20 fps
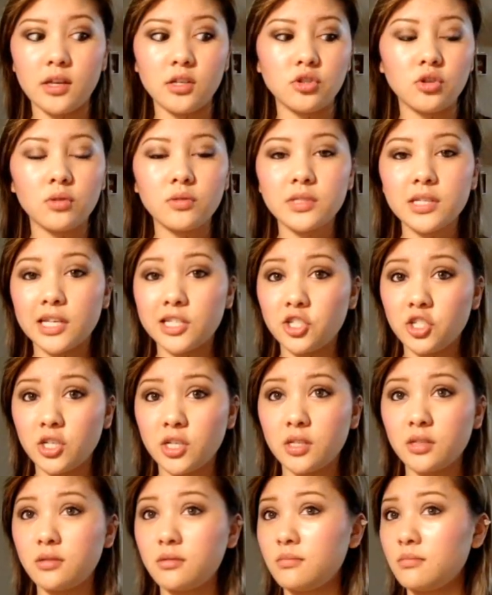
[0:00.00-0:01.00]
Don't touch
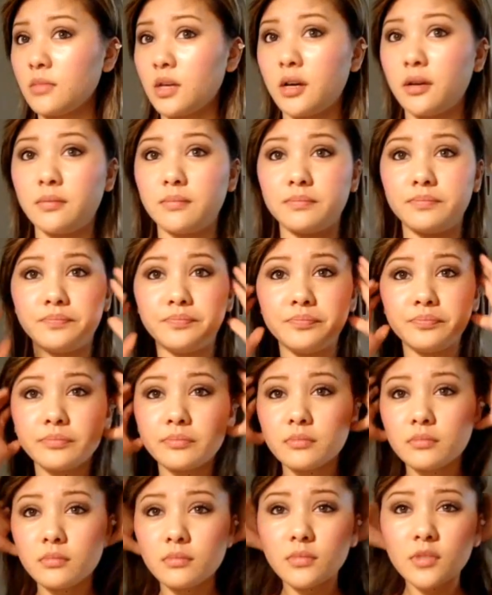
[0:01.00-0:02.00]
it.
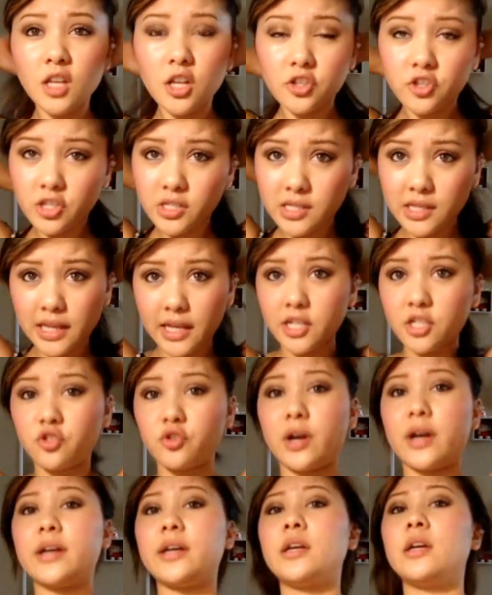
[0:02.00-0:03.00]
Just let it
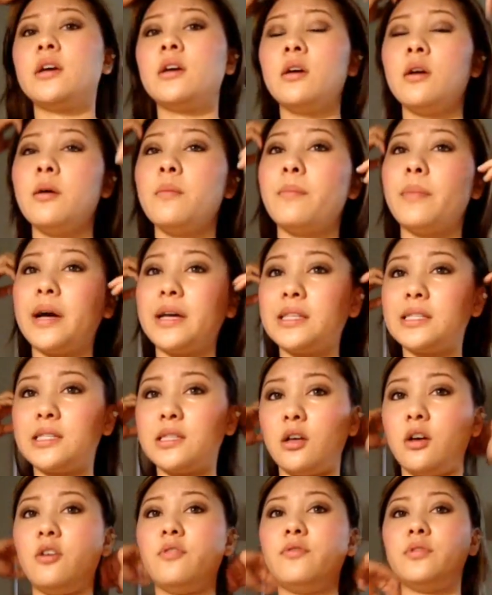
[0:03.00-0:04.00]
dry by
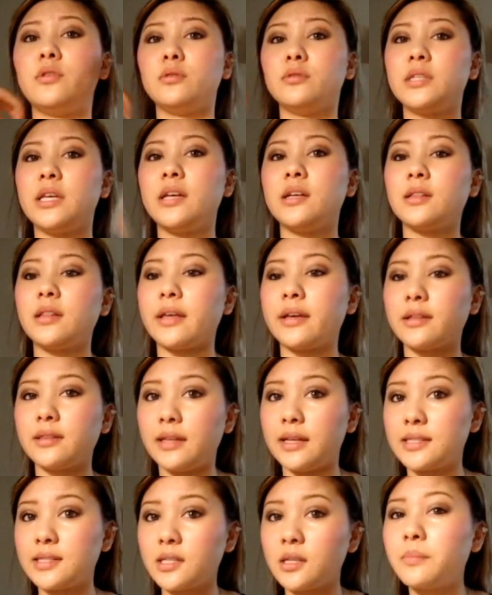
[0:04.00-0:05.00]
itself. It'll take like
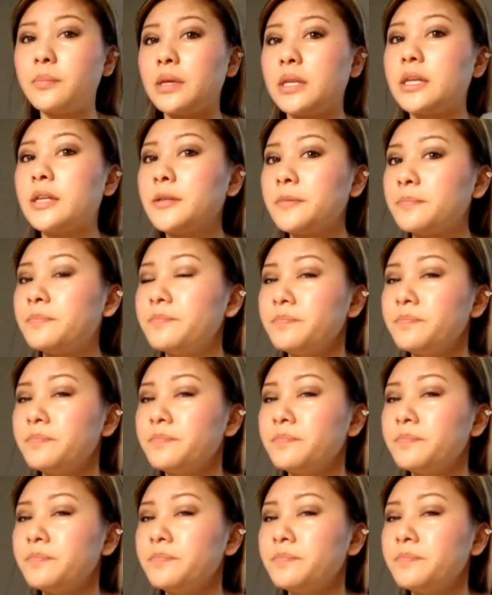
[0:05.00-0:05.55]
less than a minute.